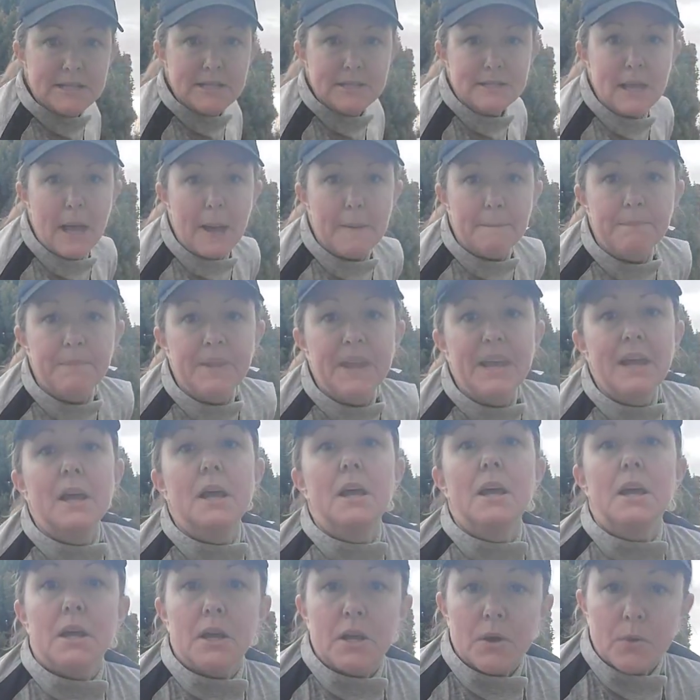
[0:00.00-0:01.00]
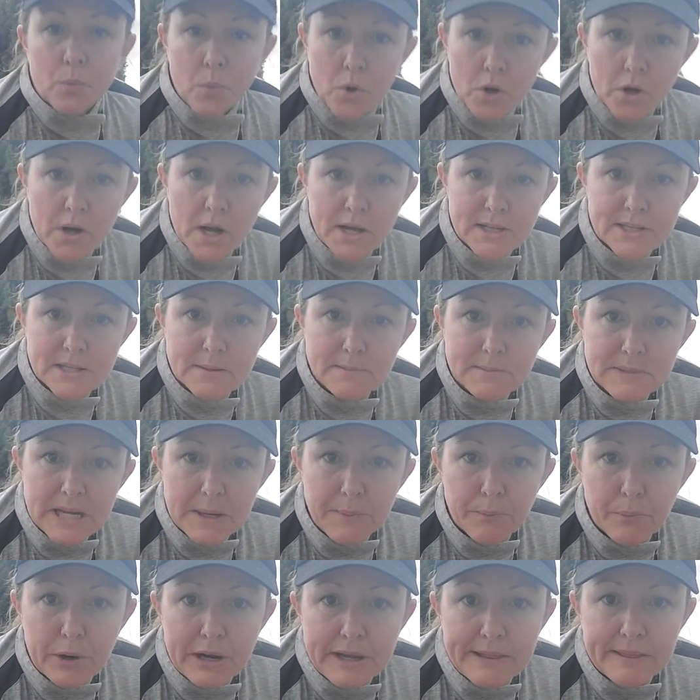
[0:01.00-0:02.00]
Tenses up. Work on some
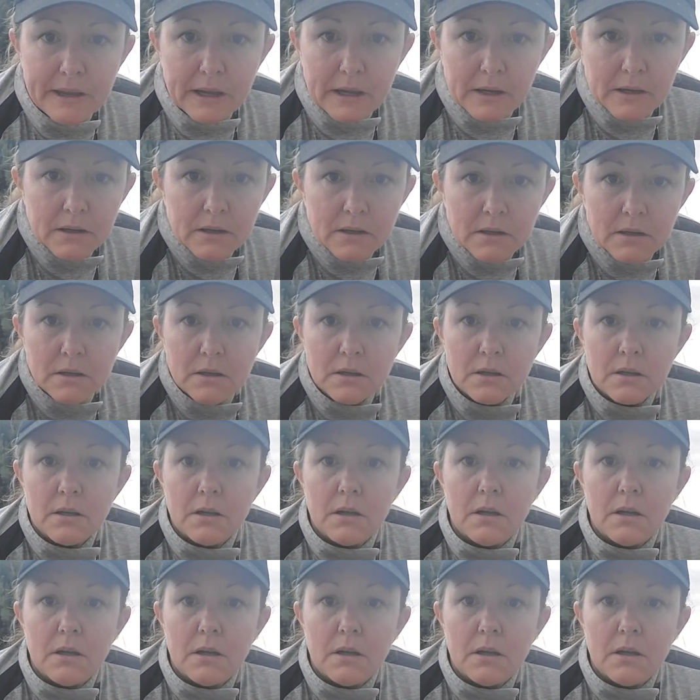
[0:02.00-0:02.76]
deep breathing.